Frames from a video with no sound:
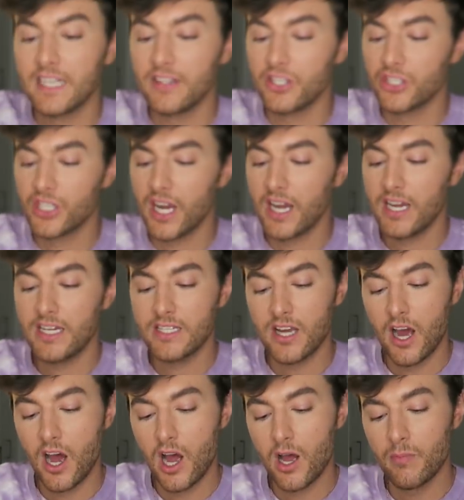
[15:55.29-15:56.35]
in the
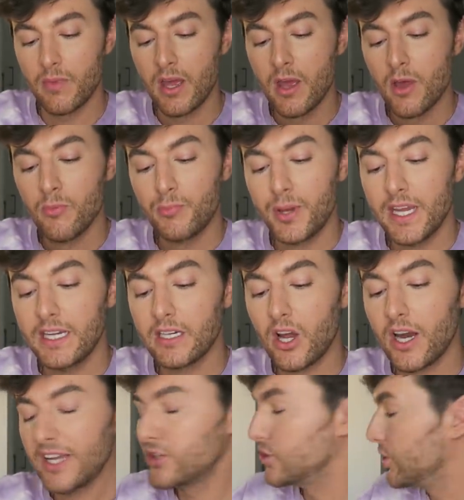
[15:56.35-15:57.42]
shade P
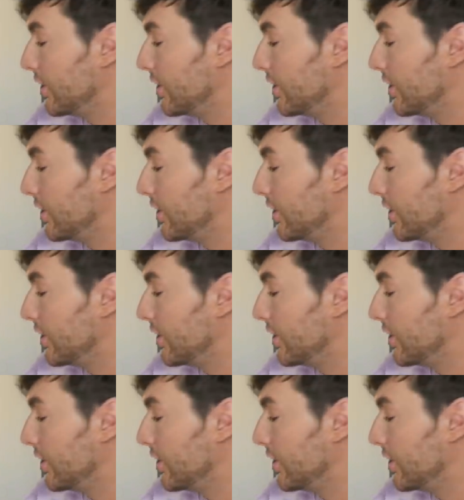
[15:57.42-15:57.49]
Light